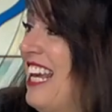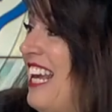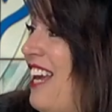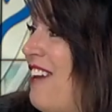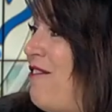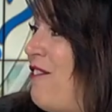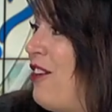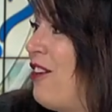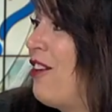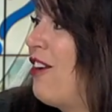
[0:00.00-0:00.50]

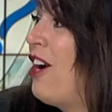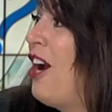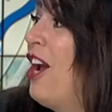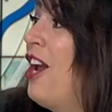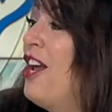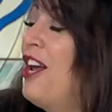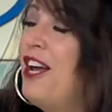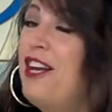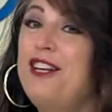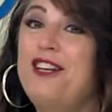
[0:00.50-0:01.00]
If you're
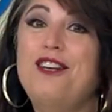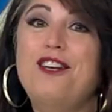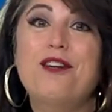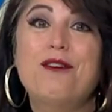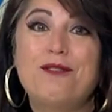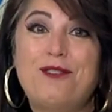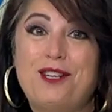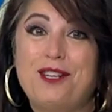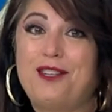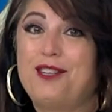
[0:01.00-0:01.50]

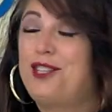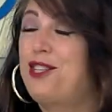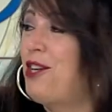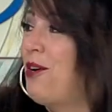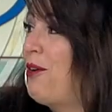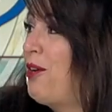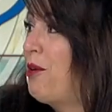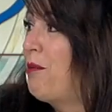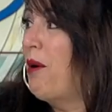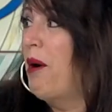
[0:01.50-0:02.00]
new to the
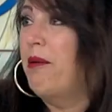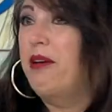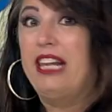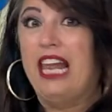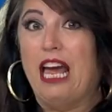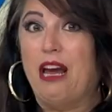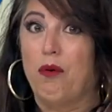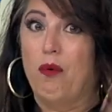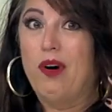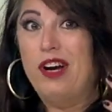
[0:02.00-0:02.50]
show, you're probably
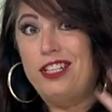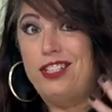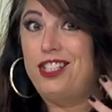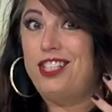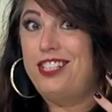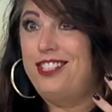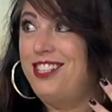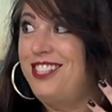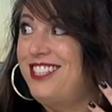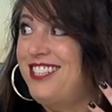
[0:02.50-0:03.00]
like, what she
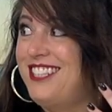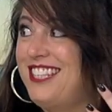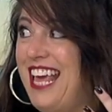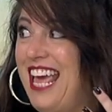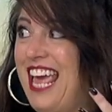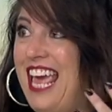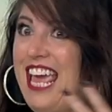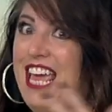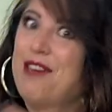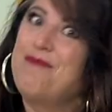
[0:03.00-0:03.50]
just said?